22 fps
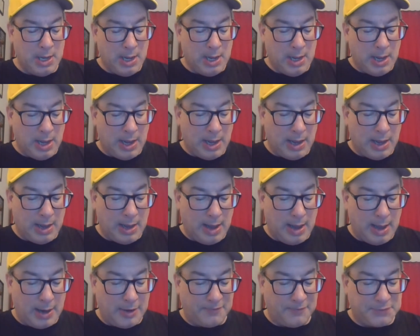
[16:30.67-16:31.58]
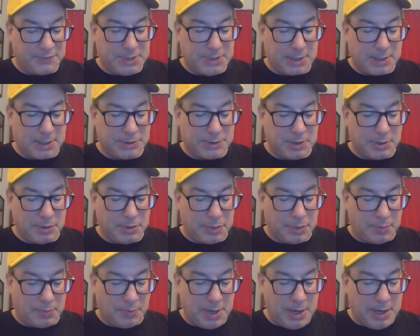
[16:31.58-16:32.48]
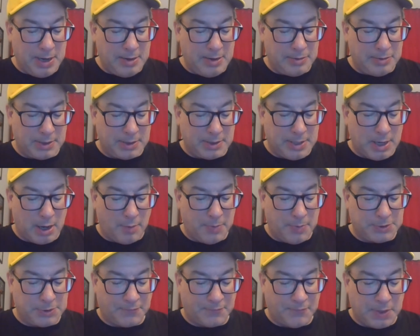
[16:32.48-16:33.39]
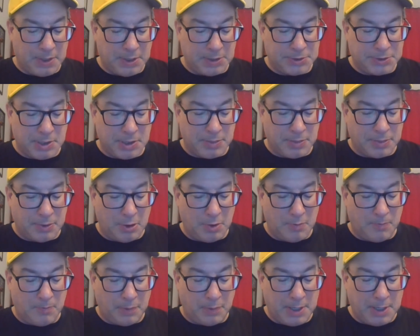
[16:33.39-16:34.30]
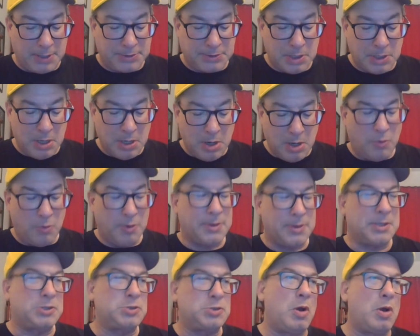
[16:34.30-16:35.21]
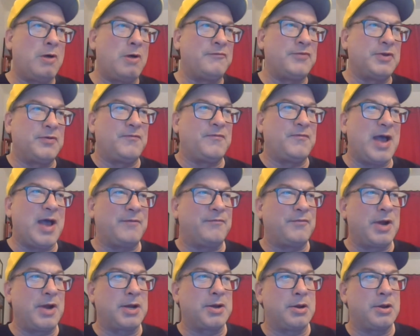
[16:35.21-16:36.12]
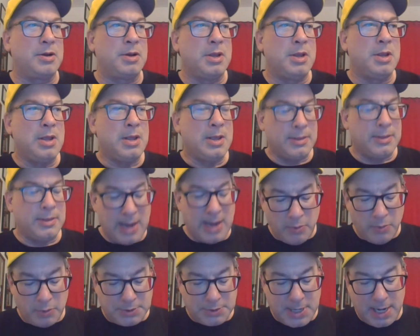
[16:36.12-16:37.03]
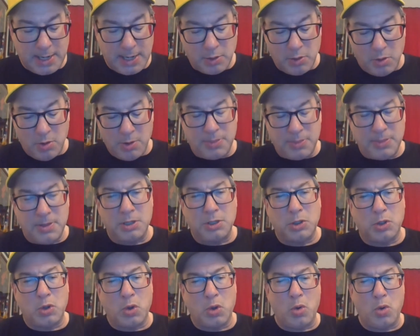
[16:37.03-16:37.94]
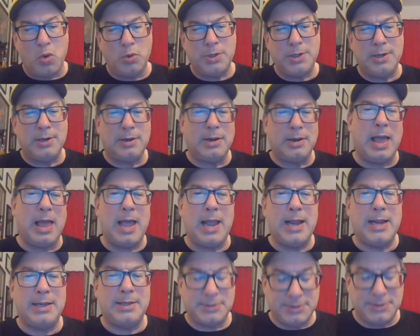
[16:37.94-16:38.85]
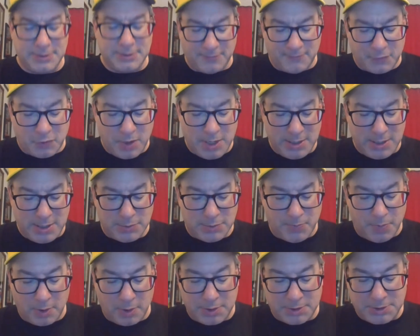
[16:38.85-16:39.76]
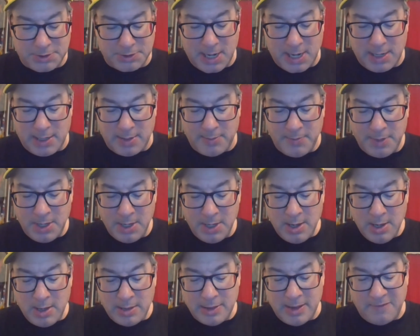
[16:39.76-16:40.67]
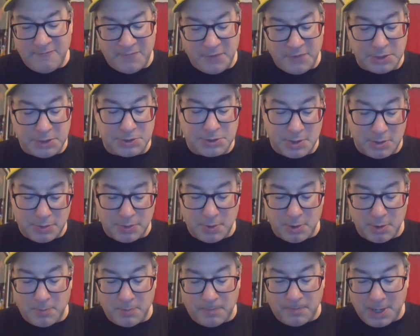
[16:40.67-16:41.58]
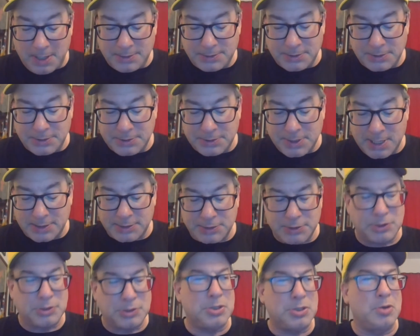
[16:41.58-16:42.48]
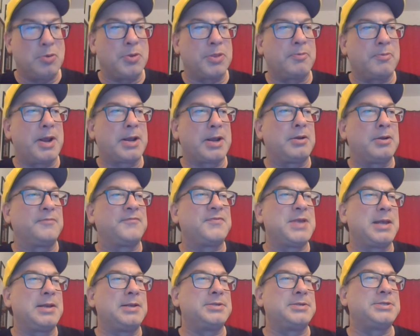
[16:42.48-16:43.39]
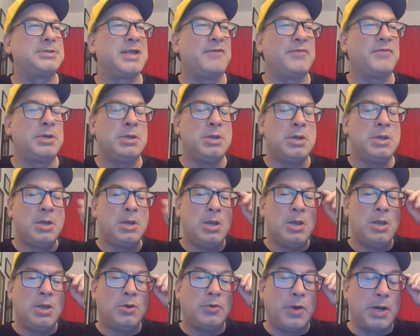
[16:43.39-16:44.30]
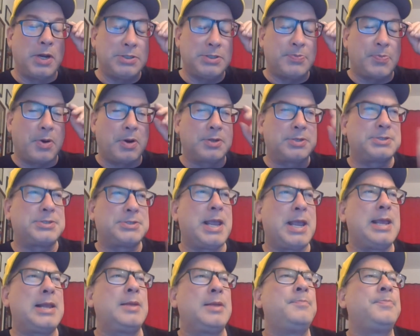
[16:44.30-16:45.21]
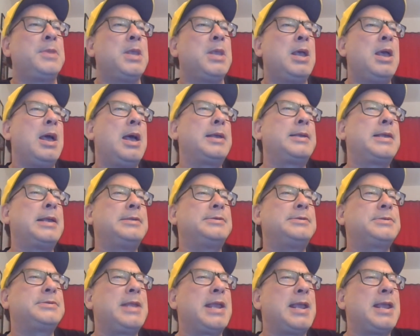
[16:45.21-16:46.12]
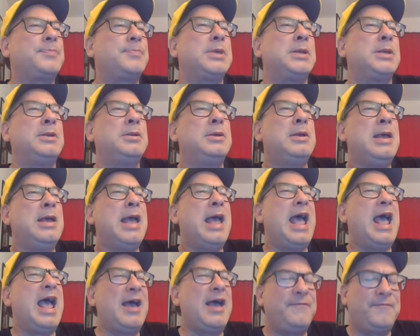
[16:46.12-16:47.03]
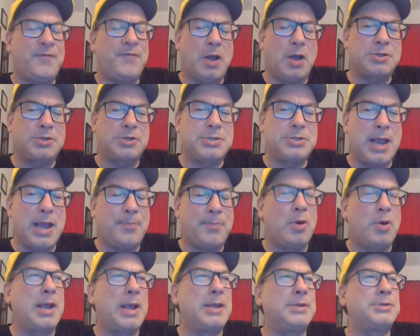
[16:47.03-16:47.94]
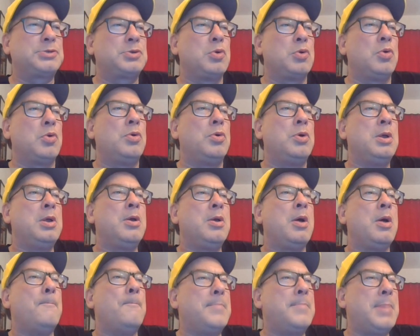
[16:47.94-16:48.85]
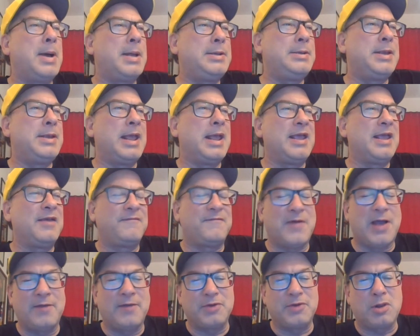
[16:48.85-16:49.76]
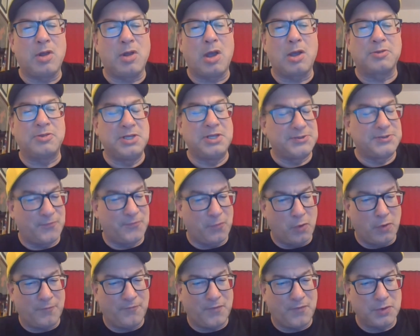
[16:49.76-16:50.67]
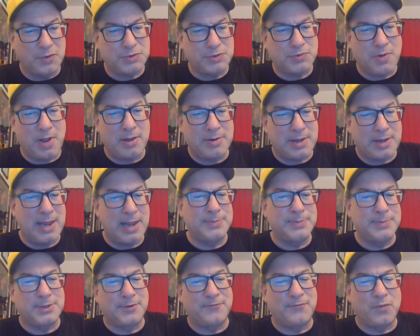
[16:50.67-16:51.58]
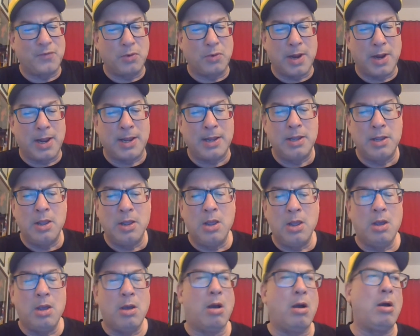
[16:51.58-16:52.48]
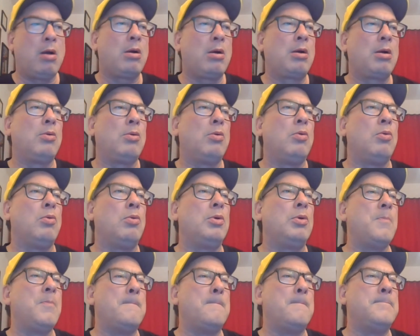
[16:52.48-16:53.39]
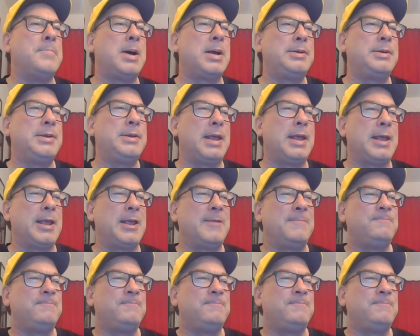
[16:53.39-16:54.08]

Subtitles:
out of Section 3. The Talbots finished in 3rd place with a 12-5 record. They will take on the Golden Lions of Greensburg-Salem. They finished in 3rd place in Section 2 with a record of 10-7. Greensburg-Salem against Hampton at Fox Chapel High School Monday at 5 o'clock. These 4 first-round games in 4A are on Monday.